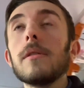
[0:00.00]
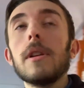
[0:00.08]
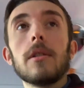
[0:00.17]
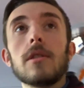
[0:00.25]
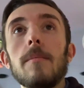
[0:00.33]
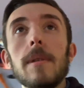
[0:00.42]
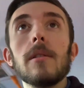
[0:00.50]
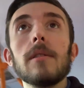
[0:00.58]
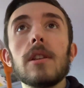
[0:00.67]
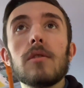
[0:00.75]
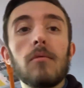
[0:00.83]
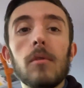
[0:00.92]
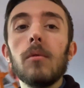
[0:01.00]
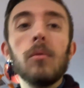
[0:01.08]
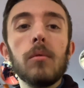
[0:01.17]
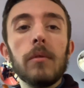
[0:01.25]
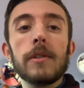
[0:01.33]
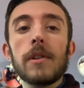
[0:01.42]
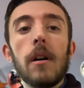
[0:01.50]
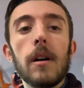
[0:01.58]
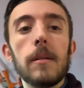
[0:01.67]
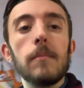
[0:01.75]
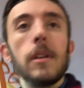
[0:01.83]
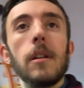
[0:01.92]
you know, because I've been on this route all the time.